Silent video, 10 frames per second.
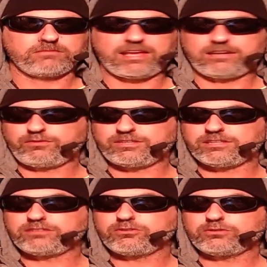And if he
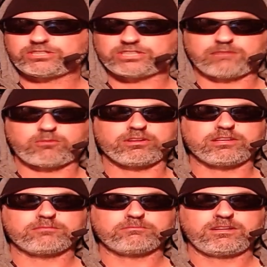did do it, shame on
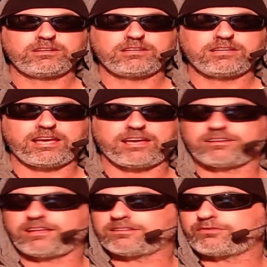him.
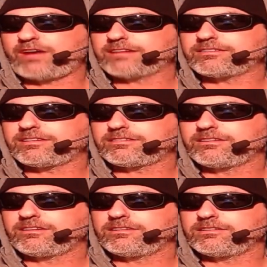And the fact that
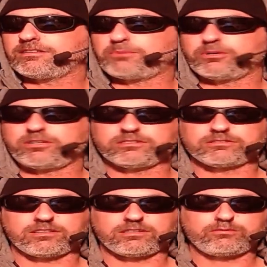he put
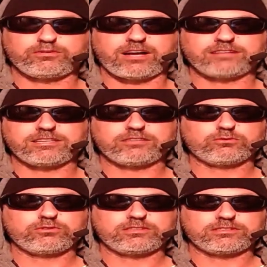his fiance
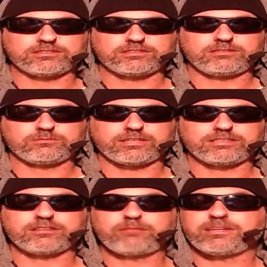through this, because it seems
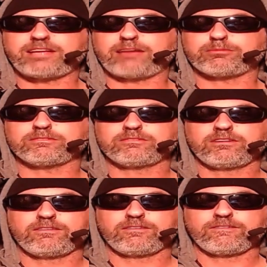like something happened,
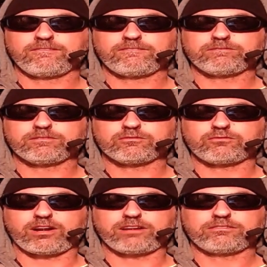
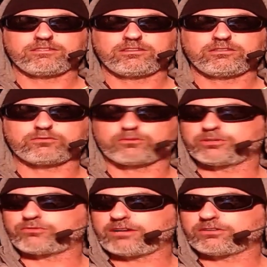right? For
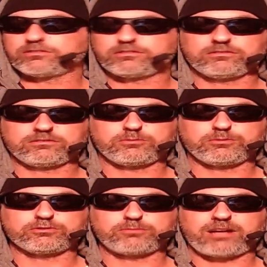McGregor to be
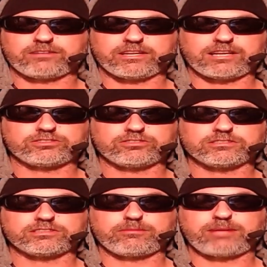responding like, I shouldn't
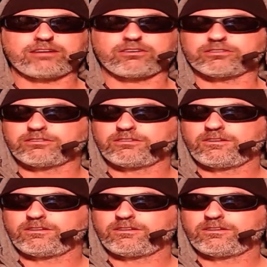have stepped out on her.